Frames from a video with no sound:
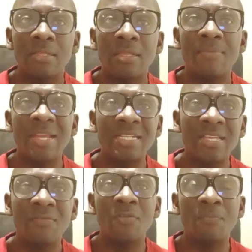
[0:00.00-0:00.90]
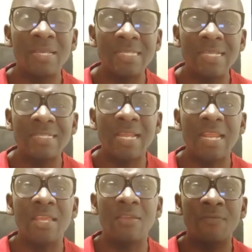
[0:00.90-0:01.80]
They might give you basic
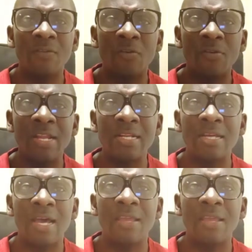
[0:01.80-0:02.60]
salary if you're real,